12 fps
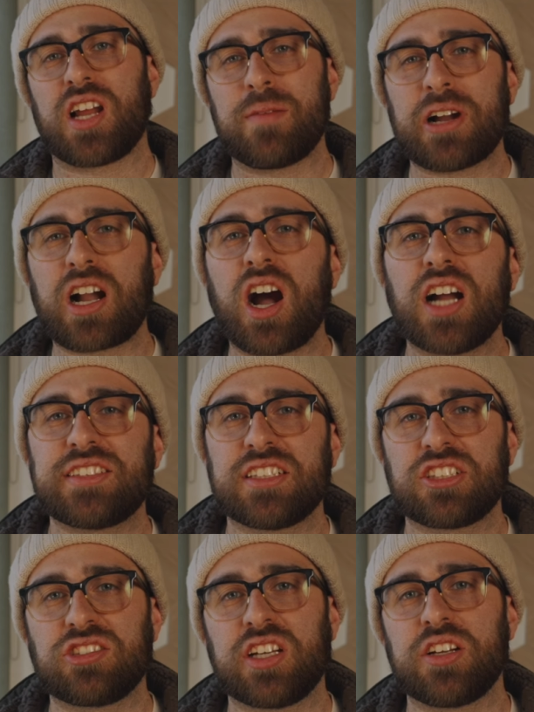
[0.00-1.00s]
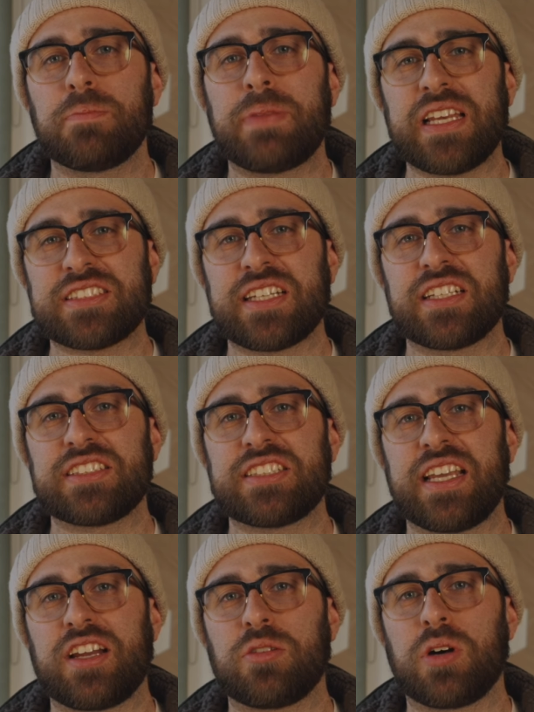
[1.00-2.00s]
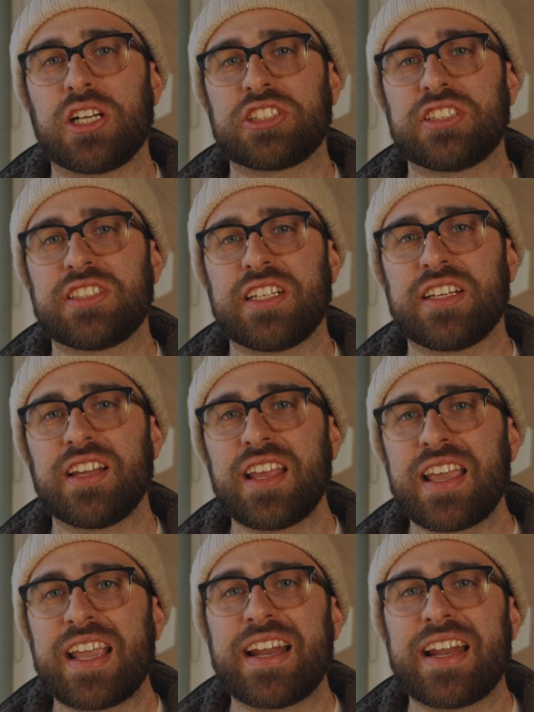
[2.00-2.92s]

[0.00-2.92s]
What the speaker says: I'm a content creator based out of Seattle, Washington,